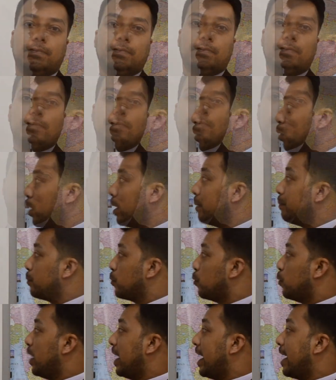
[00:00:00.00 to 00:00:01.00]
Number
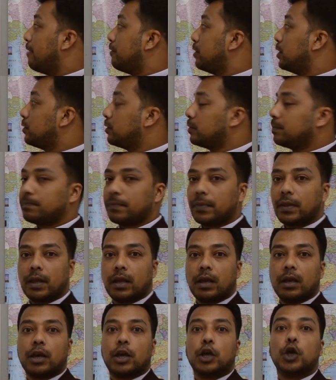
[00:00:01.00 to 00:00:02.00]
one we have is
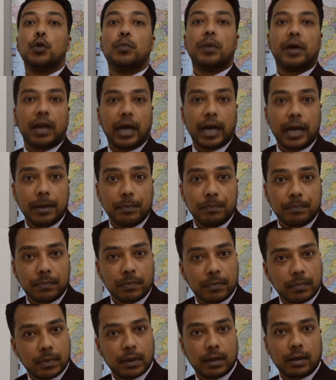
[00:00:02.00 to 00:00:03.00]
human eye,